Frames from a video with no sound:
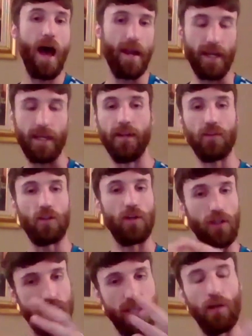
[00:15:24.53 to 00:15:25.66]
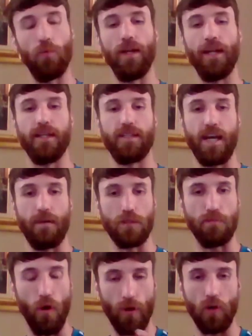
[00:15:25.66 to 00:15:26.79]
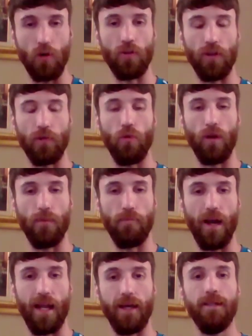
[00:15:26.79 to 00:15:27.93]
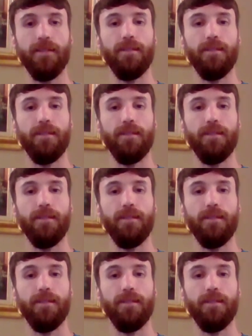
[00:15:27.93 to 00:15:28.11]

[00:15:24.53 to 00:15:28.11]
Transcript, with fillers: and they can, they're still within the same sport under the one umbrella.